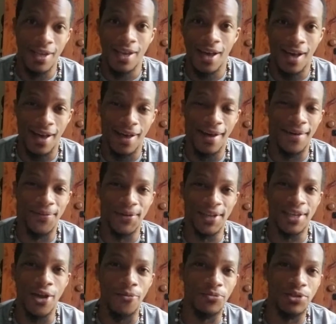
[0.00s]
when it
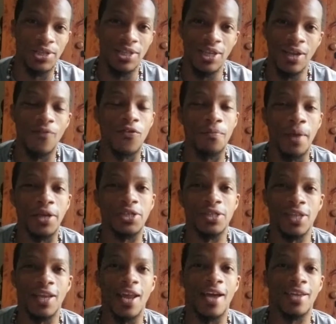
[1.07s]
comes to the information
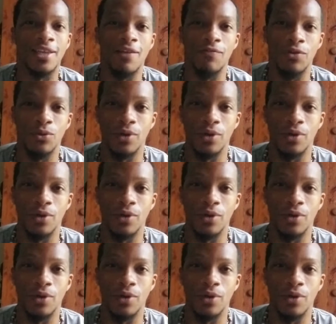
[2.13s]
that I give you,